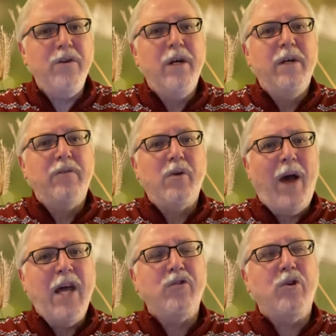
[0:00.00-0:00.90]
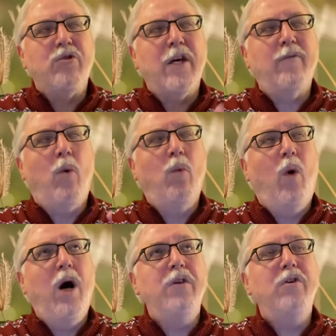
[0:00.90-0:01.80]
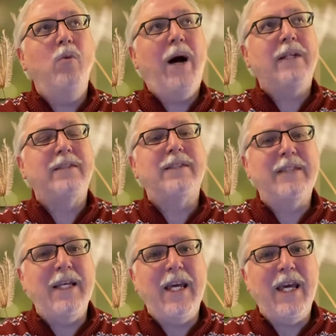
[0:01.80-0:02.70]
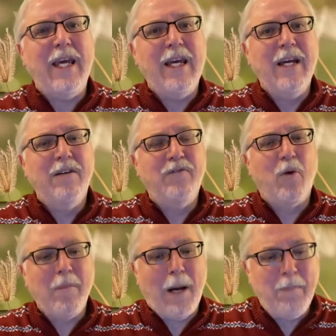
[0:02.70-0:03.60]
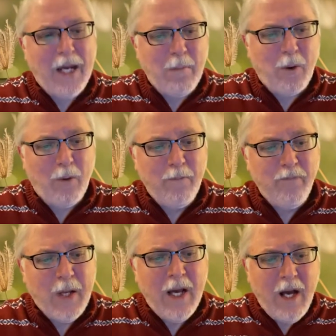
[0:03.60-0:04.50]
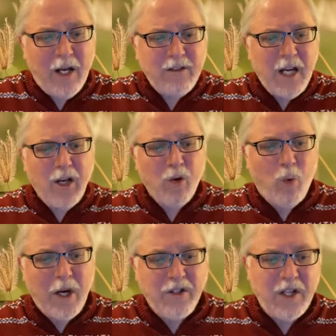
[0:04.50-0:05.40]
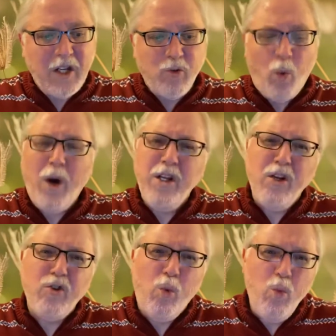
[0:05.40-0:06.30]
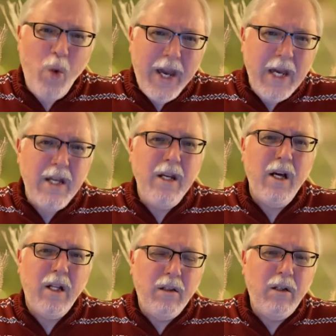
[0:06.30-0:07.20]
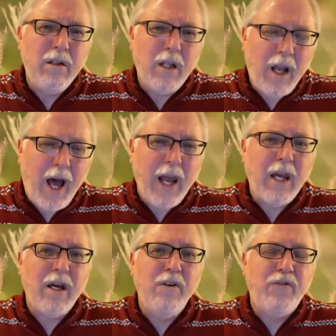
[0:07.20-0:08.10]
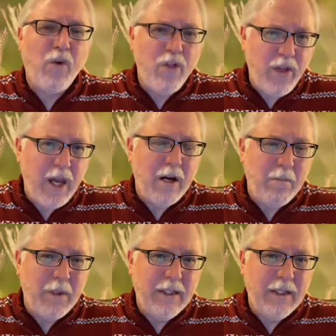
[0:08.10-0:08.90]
So ask yourself, what do I see for my people? A second question is, what does a win look like for them?